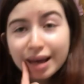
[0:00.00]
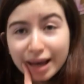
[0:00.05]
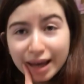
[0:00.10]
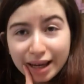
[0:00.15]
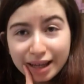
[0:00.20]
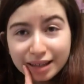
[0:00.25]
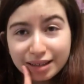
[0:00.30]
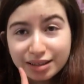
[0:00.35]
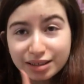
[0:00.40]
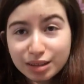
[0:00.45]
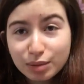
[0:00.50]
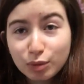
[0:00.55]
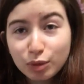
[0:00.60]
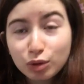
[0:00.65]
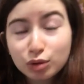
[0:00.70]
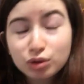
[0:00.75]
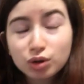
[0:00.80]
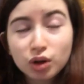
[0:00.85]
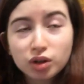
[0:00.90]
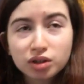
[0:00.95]
And
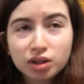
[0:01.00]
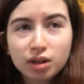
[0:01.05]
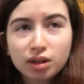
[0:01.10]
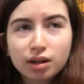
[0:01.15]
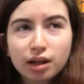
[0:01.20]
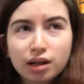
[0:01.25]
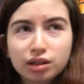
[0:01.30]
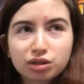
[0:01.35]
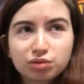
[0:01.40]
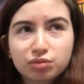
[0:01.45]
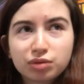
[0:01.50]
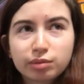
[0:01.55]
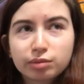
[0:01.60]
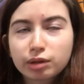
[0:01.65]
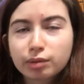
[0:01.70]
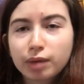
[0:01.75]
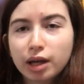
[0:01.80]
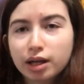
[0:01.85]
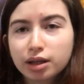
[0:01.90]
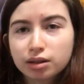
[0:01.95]
someone who draws in class,
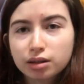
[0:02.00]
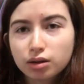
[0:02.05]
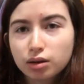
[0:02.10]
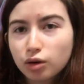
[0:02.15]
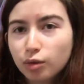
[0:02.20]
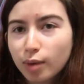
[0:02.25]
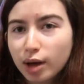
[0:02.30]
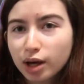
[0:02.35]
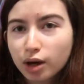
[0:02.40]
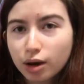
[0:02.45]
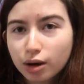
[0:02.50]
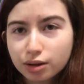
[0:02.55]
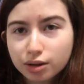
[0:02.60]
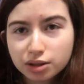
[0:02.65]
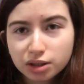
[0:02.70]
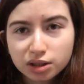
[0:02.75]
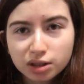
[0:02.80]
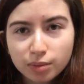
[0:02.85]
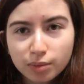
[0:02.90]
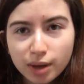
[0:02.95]
sometimes I'm like, oh my god,
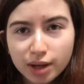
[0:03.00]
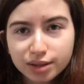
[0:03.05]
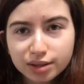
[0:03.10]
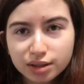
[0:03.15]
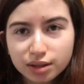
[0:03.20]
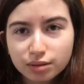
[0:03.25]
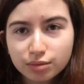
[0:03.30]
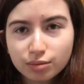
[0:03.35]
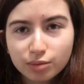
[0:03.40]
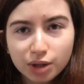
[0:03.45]
this is amazing.